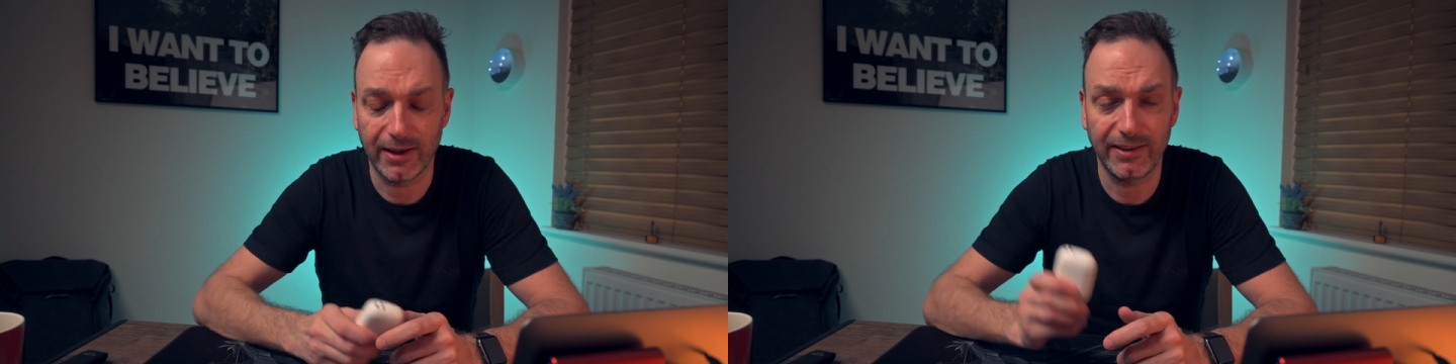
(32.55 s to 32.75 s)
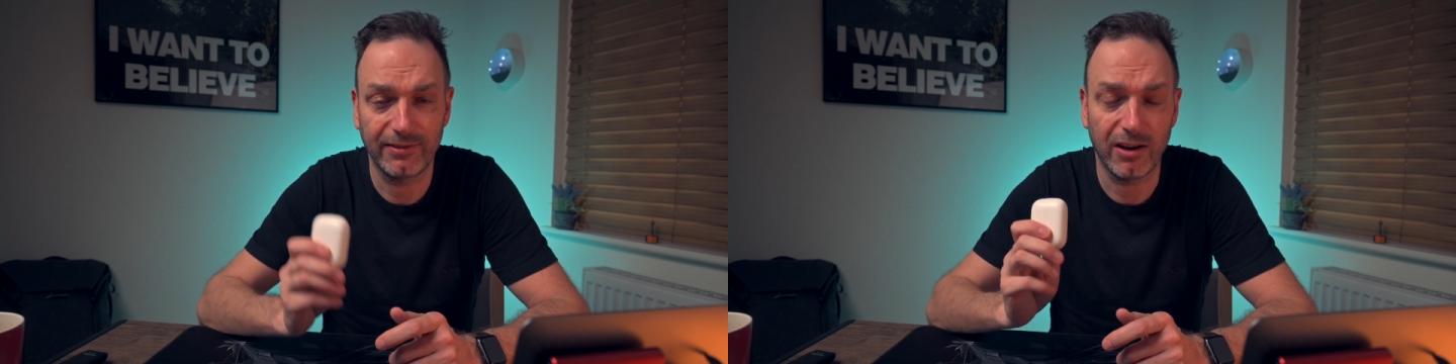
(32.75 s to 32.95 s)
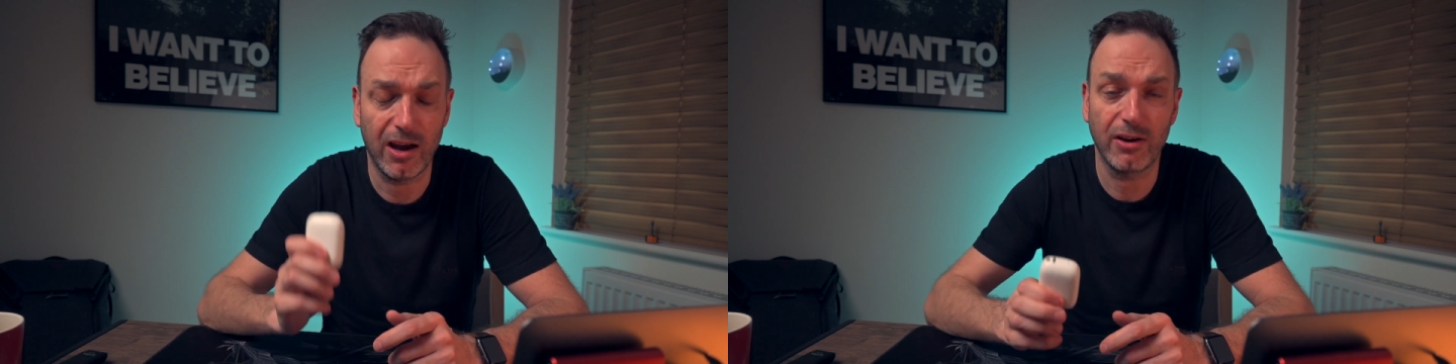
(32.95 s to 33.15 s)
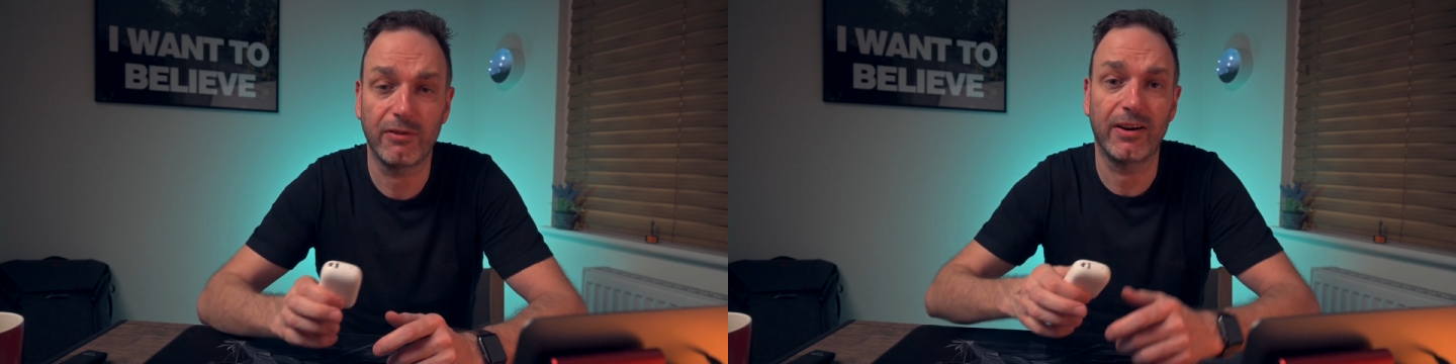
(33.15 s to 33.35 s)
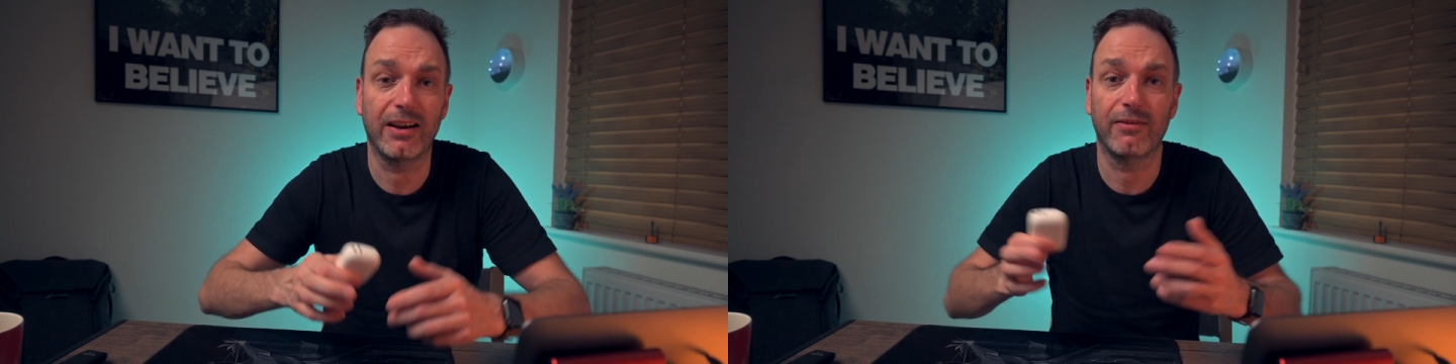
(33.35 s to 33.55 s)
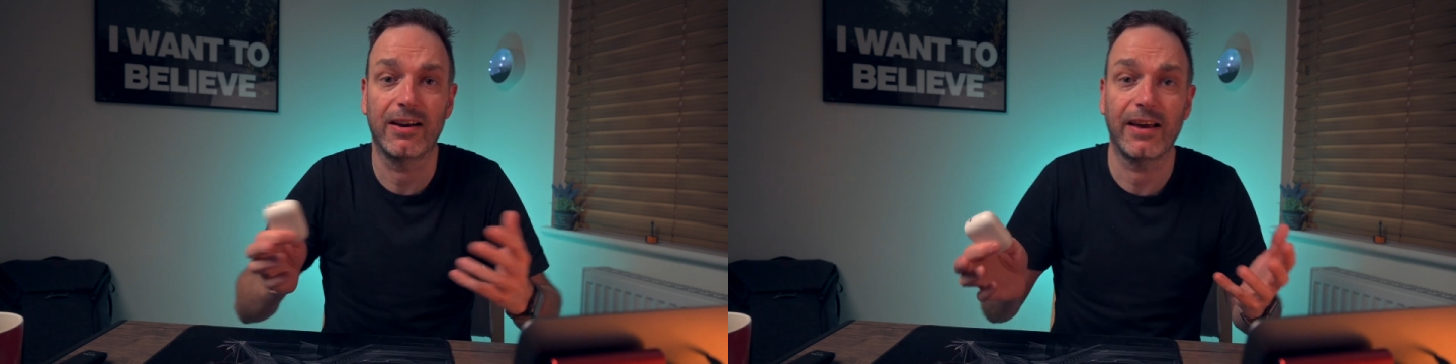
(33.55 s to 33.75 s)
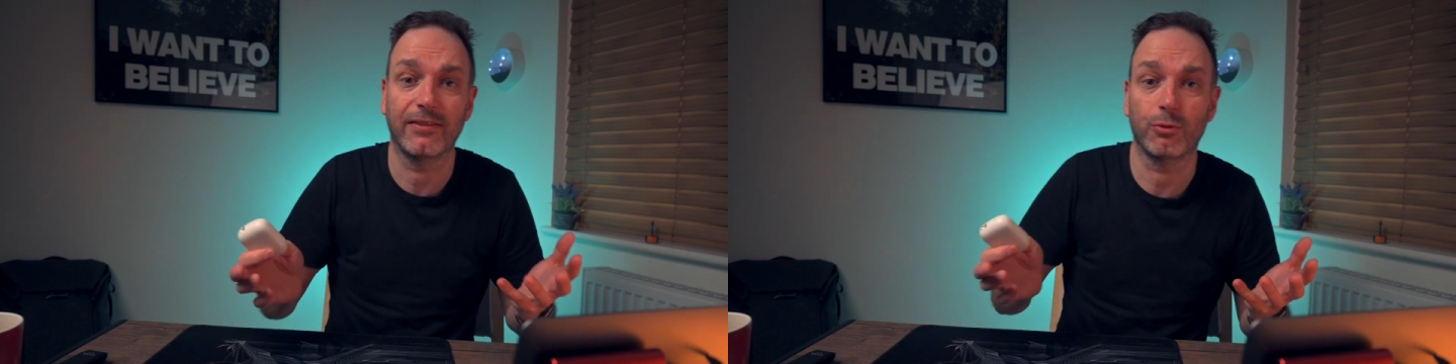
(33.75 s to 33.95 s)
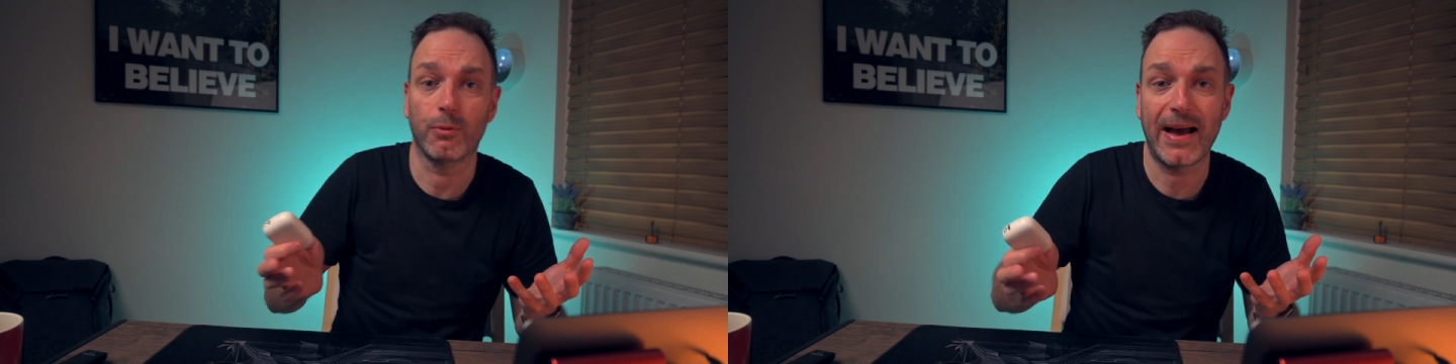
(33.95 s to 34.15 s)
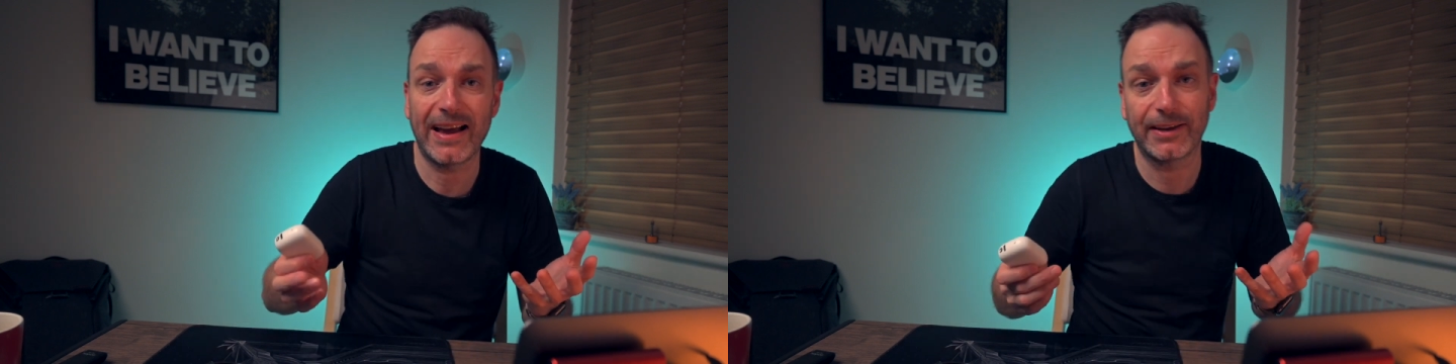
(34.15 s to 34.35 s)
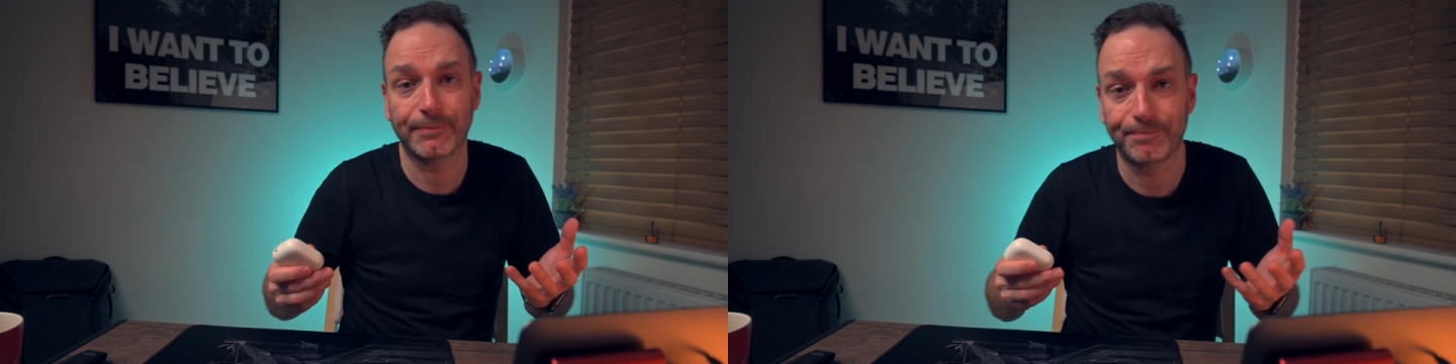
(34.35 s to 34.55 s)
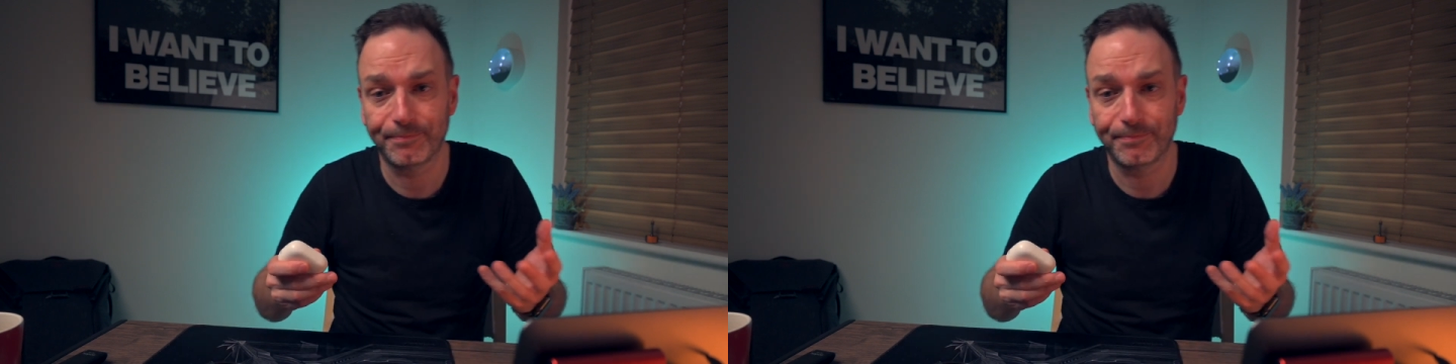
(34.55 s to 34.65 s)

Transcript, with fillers: And this only really relates to a Mac.